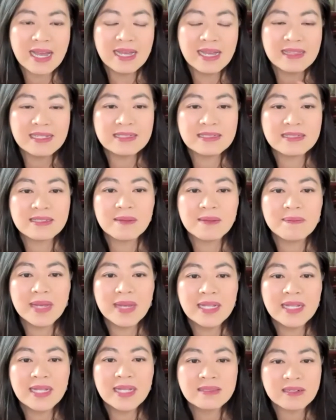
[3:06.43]
And these
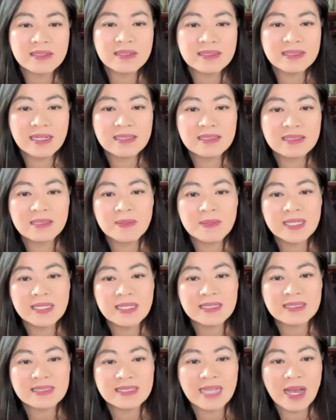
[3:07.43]
laments are said to be
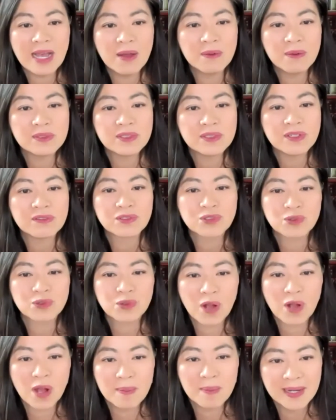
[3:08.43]
the sound of
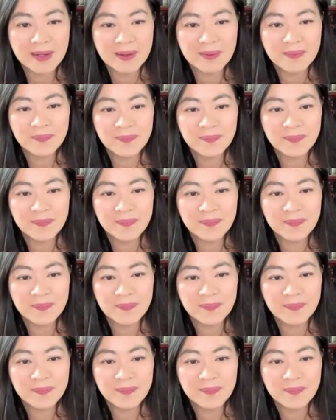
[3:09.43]
trauma.